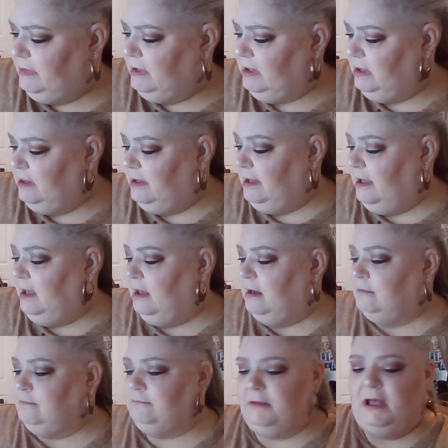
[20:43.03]
And
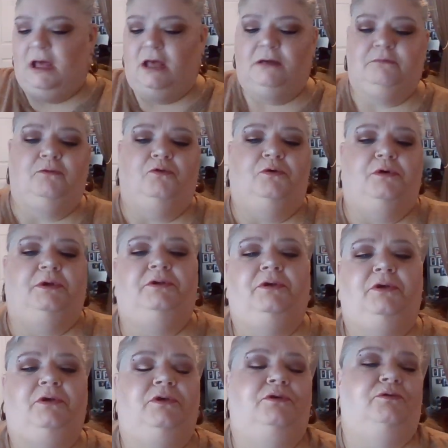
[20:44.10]
then I'm going
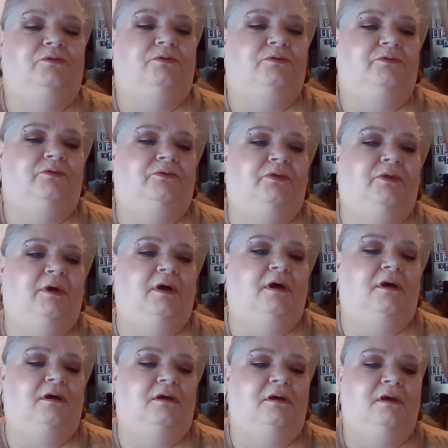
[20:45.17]
to use
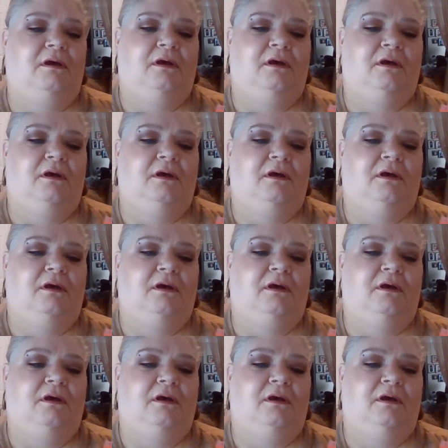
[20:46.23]
the